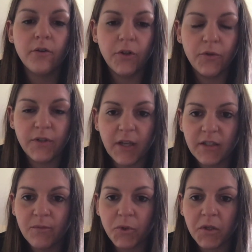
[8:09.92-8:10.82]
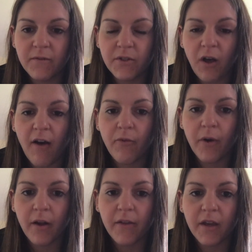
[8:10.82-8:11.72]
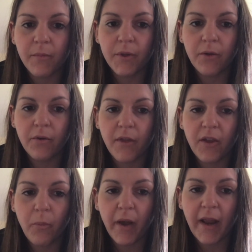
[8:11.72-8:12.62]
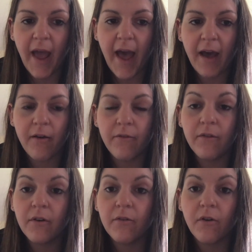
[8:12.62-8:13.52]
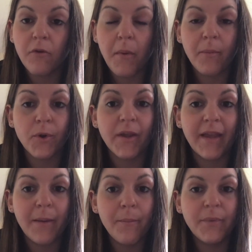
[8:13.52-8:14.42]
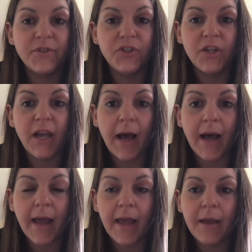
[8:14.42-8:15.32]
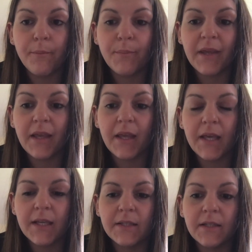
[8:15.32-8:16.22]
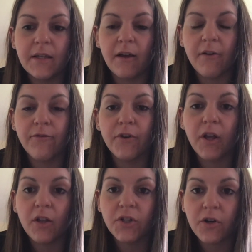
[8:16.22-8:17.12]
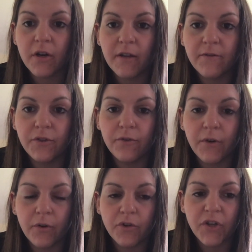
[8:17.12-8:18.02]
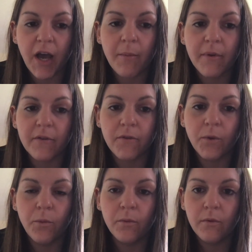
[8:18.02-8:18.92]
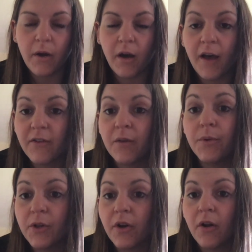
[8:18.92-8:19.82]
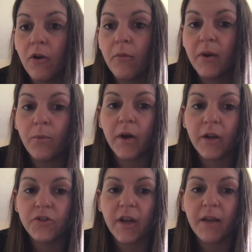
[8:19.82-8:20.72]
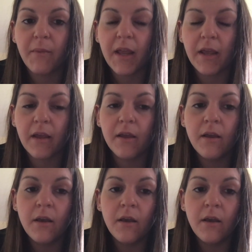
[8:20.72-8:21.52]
using some sort of software on the computer that you might have remember GIMP, G I M P, is an, a free alternative to Photoshop if you uh, have a computer at home and want to try and make it